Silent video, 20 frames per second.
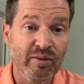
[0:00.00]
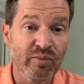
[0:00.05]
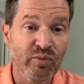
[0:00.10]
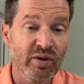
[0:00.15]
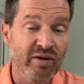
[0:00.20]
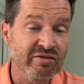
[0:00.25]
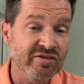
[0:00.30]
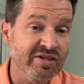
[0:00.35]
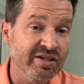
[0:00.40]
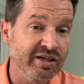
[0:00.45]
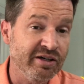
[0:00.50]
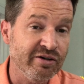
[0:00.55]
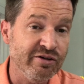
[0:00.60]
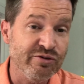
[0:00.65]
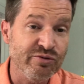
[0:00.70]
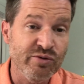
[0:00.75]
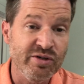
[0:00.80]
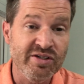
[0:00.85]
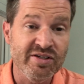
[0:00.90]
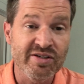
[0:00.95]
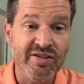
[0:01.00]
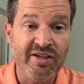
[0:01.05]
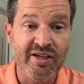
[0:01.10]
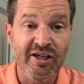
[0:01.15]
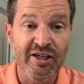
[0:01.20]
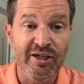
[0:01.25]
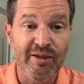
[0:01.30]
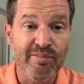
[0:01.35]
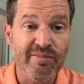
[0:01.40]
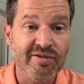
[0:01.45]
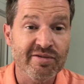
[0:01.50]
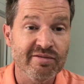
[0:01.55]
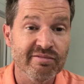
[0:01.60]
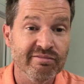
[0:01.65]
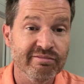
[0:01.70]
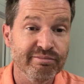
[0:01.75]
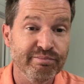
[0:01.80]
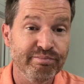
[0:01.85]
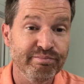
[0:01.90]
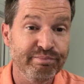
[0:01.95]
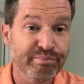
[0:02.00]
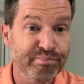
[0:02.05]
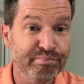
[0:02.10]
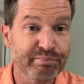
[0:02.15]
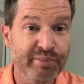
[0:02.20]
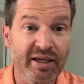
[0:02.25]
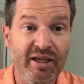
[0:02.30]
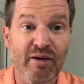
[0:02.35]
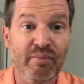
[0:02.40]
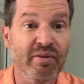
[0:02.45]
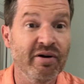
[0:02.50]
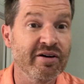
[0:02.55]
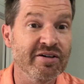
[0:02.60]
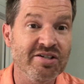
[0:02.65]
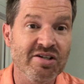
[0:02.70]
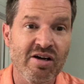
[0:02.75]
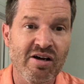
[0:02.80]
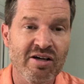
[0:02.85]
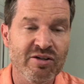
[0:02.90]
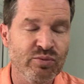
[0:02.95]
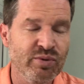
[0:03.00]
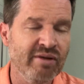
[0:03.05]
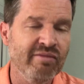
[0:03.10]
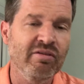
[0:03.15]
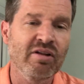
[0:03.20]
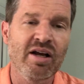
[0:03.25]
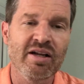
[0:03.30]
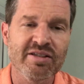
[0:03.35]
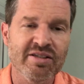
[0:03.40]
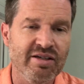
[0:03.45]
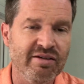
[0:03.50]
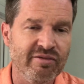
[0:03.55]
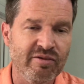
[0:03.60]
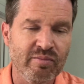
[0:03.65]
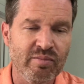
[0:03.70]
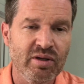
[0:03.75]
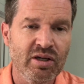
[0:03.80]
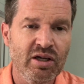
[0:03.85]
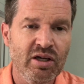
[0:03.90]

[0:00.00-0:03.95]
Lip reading: We have Snickers, Reese's Cups, peanut butter sauce. We have lots of them.